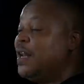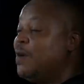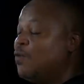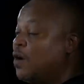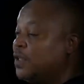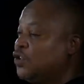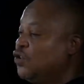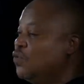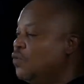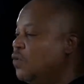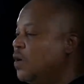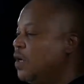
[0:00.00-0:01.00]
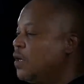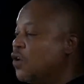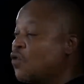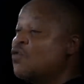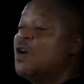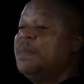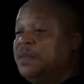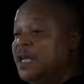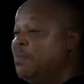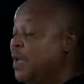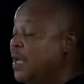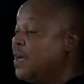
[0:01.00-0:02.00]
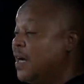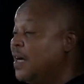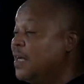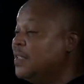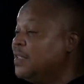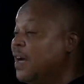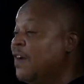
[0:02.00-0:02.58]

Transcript: They want to corrupt it because